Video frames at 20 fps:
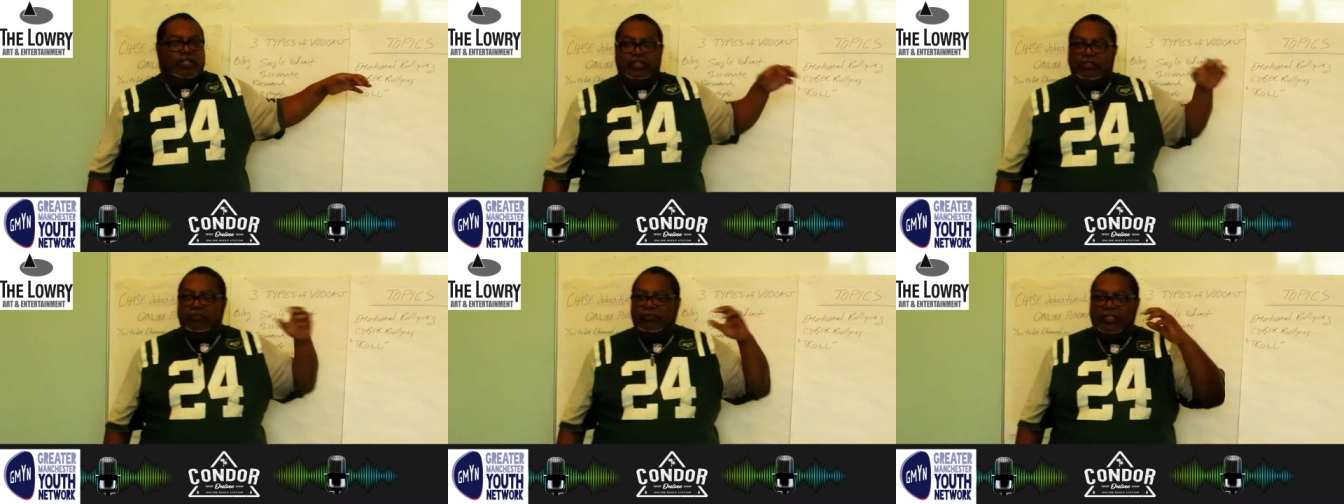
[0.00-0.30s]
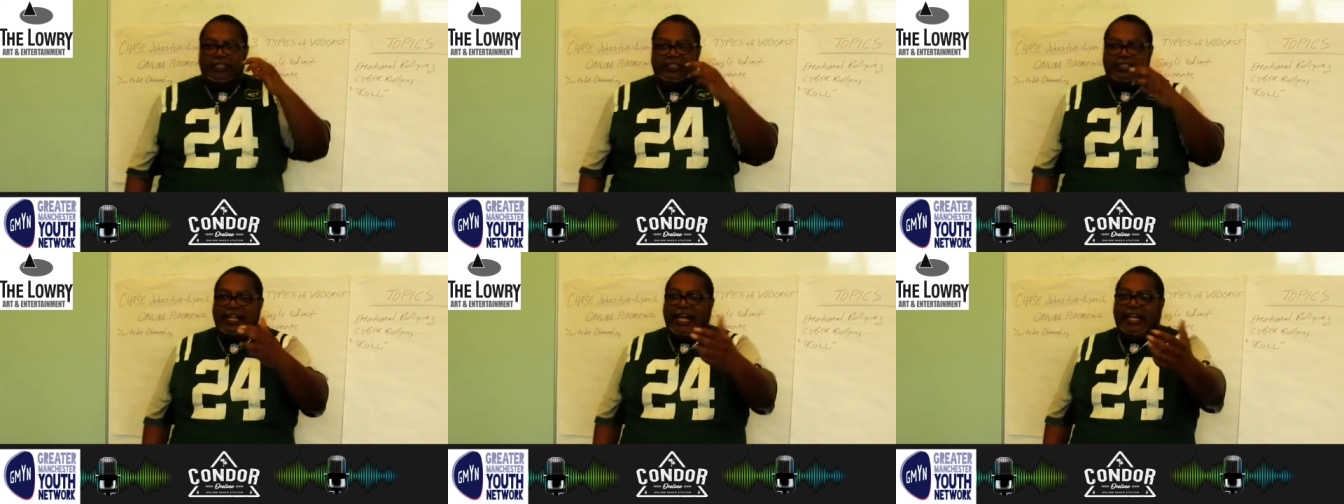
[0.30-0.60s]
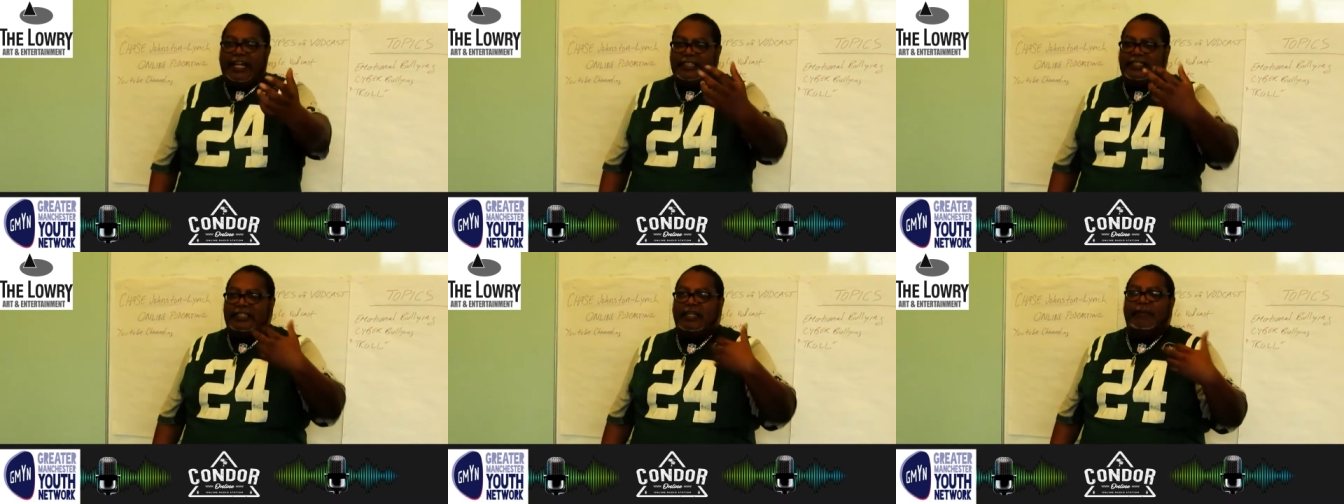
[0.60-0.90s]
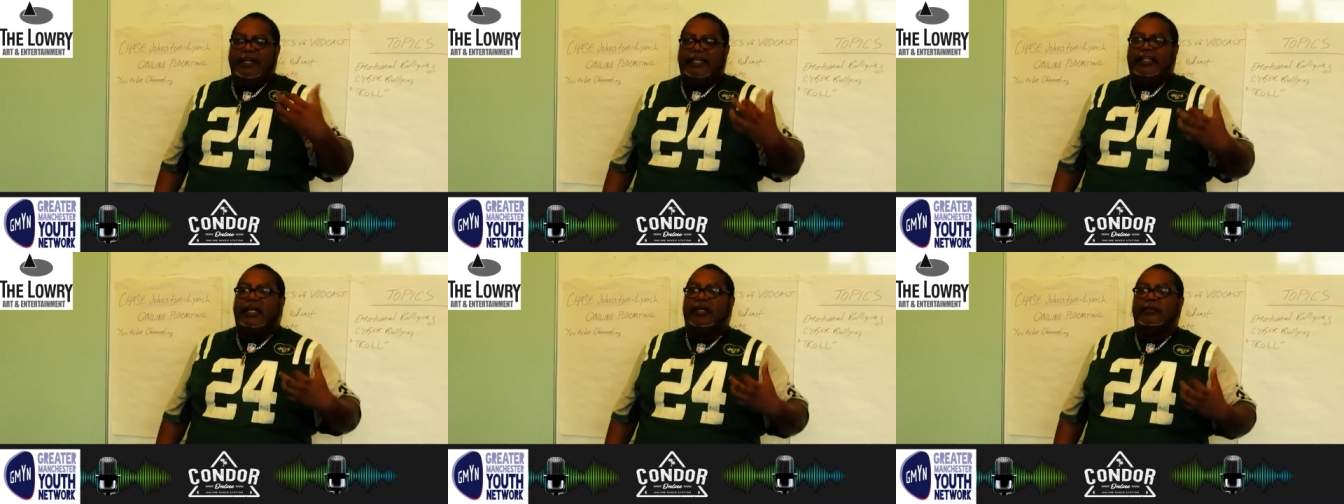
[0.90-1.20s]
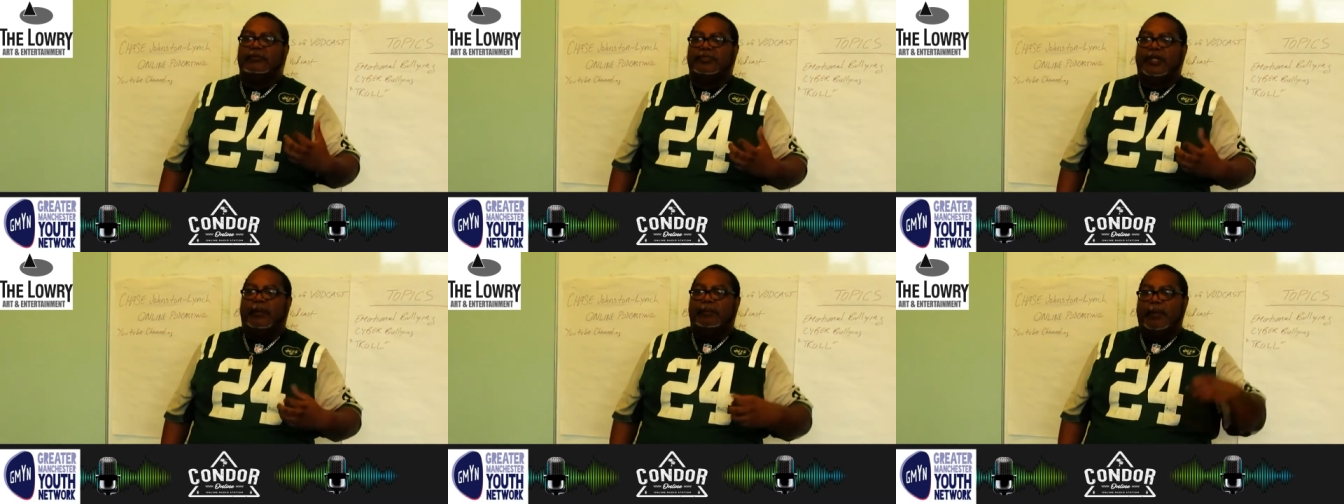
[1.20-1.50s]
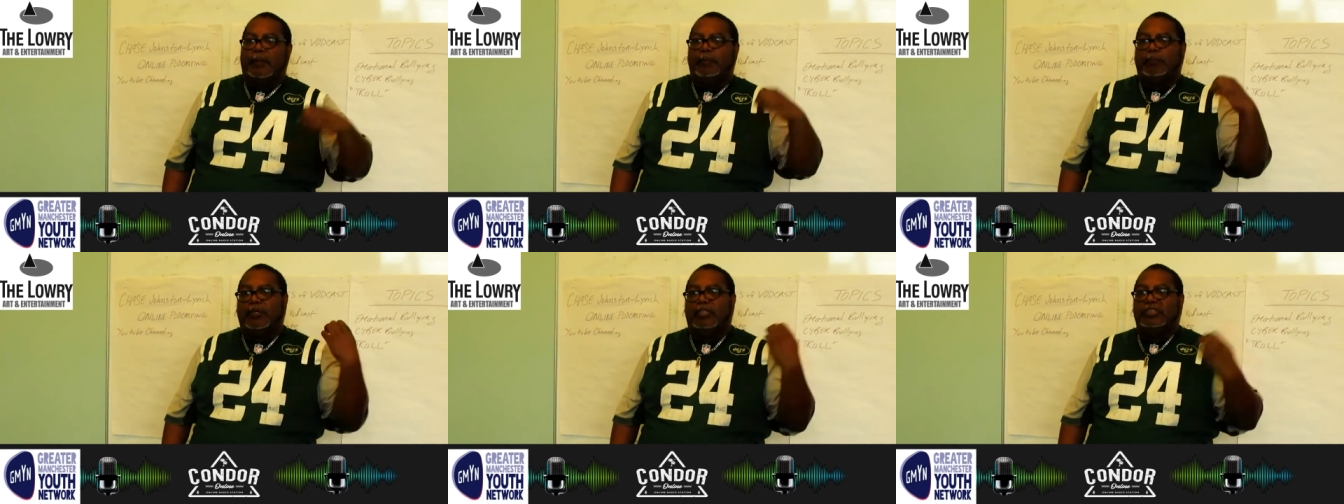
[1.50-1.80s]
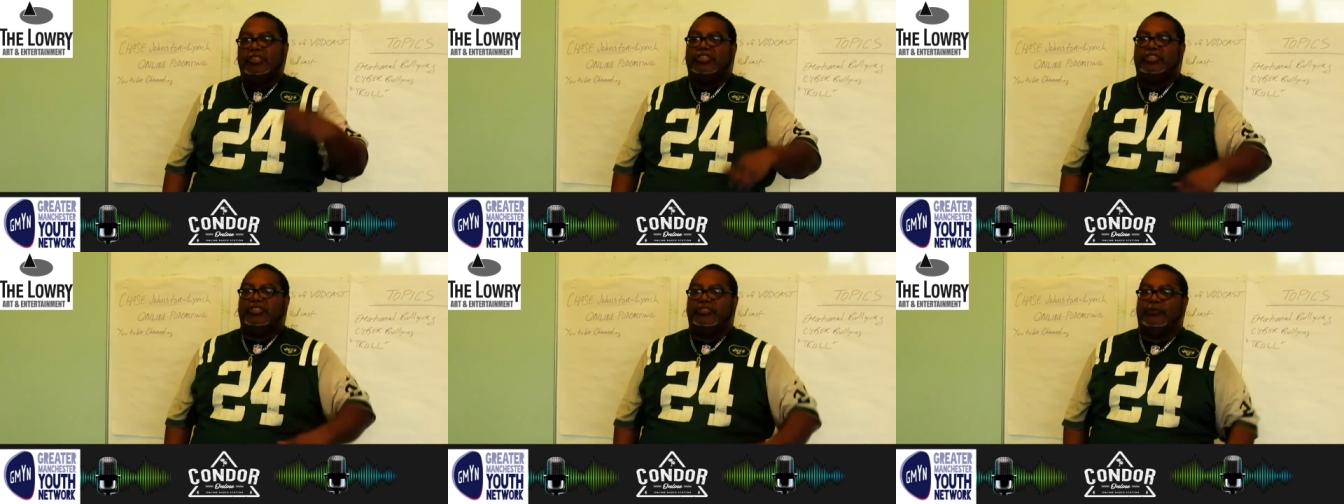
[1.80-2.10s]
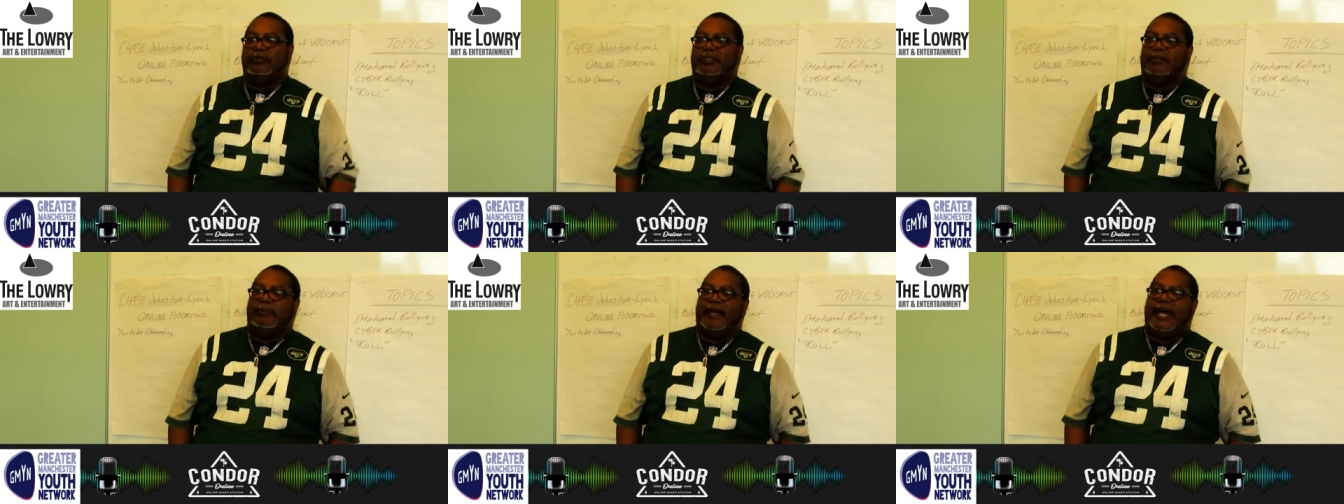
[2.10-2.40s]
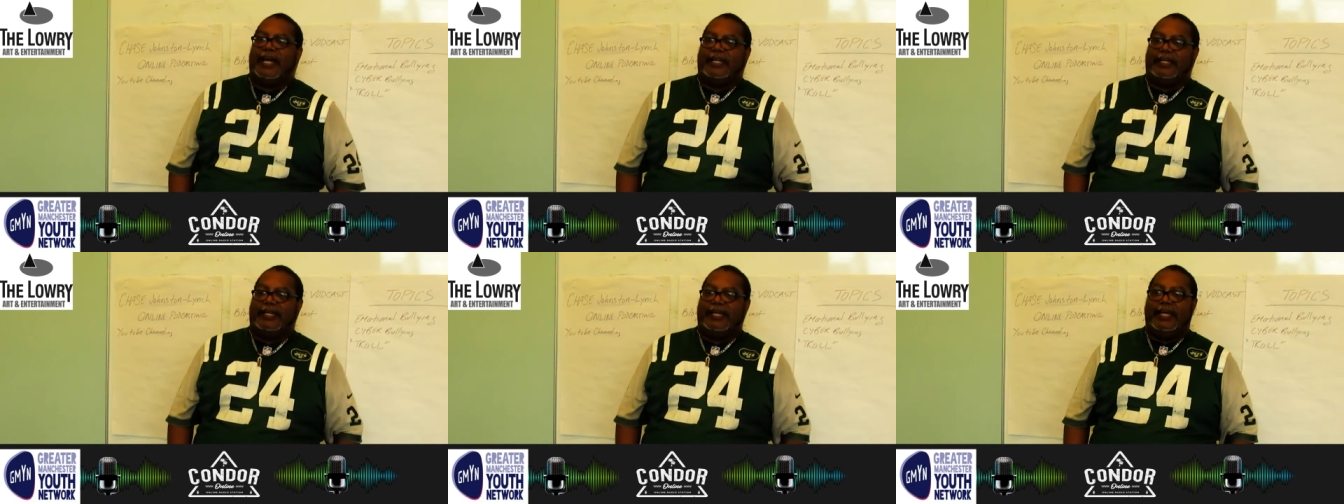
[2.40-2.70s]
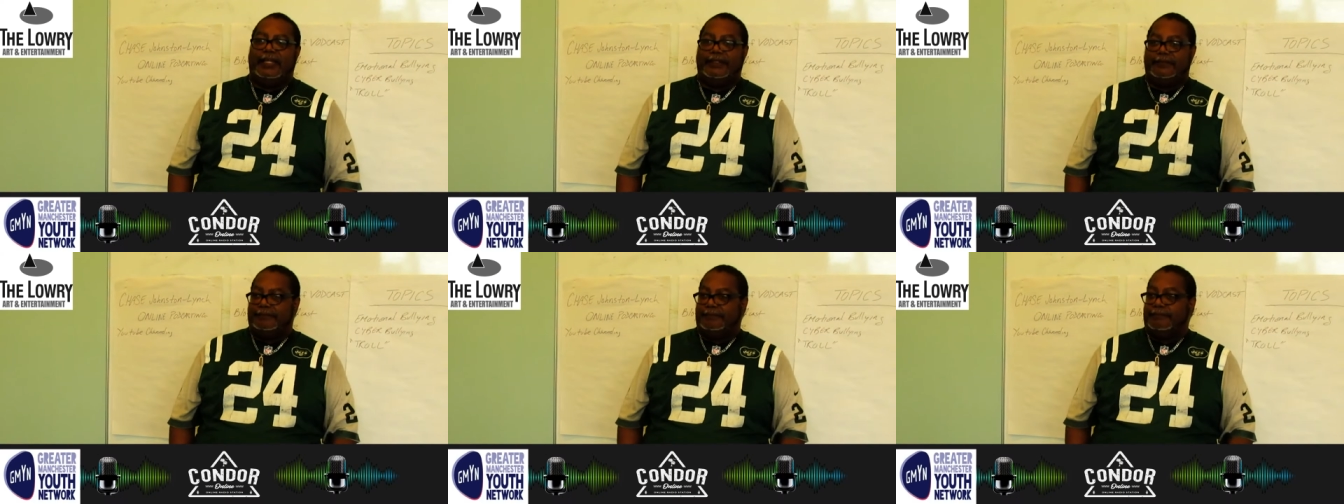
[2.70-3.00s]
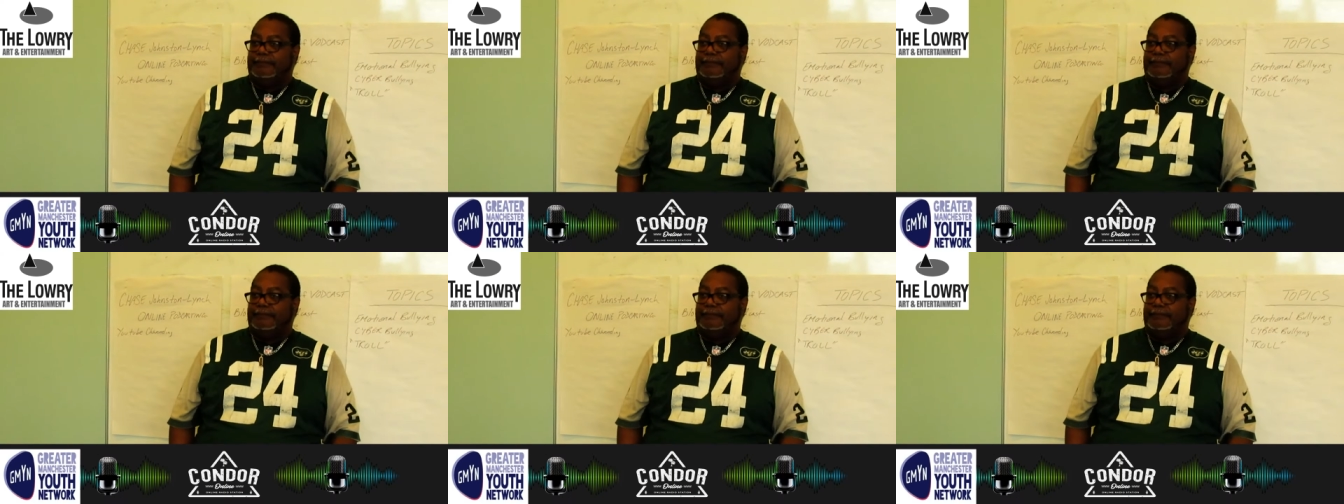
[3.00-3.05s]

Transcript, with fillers: You, it's not like somebody comes up and punches you in the back of the head.